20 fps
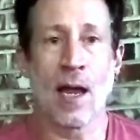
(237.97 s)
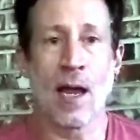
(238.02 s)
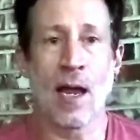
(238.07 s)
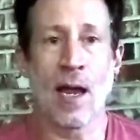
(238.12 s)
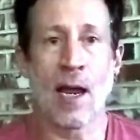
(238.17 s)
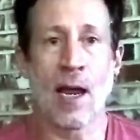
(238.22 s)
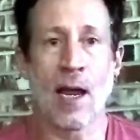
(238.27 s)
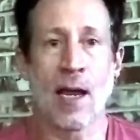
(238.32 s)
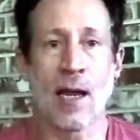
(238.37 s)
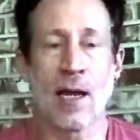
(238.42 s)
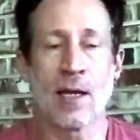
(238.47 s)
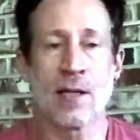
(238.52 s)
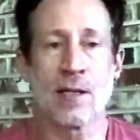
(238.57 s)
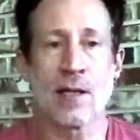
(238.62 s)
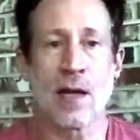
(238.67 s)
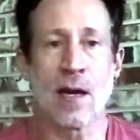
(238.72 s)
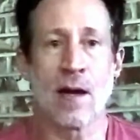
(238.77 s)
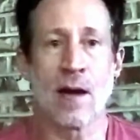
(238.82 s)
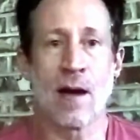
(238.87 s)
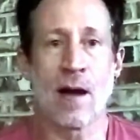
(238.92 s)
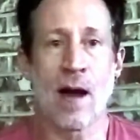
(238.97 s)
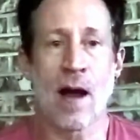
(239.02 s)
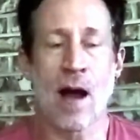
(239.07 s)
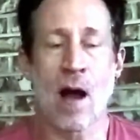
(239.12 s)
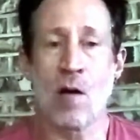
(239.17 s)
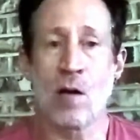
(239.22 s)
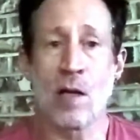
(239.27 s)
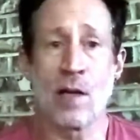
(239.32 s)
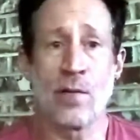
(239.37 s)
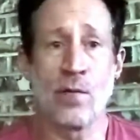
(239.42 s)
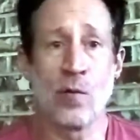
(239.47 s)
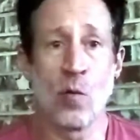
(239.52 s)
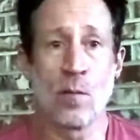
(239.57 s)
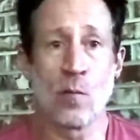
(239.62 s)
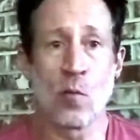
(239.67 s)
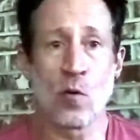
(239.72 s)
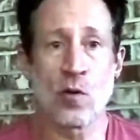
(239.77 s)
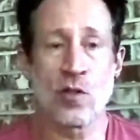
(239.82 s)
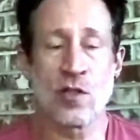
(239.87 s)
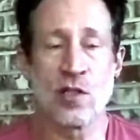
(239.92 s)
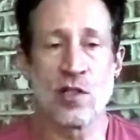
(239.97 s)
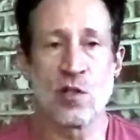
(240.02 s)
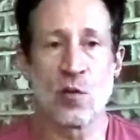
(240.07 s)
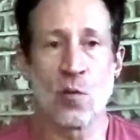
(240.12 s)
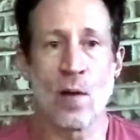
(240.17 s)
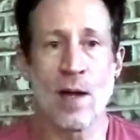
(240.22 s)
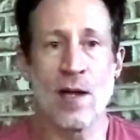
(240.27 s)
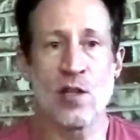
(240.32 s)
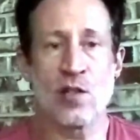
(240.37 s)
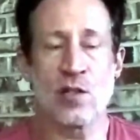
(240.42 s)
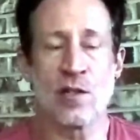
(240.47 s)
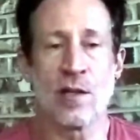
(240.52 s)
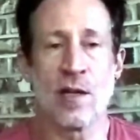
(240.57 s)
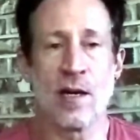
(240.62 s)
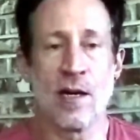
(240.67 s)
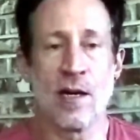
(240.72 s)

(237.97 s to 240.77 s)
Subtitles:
And I'll give you one more situation.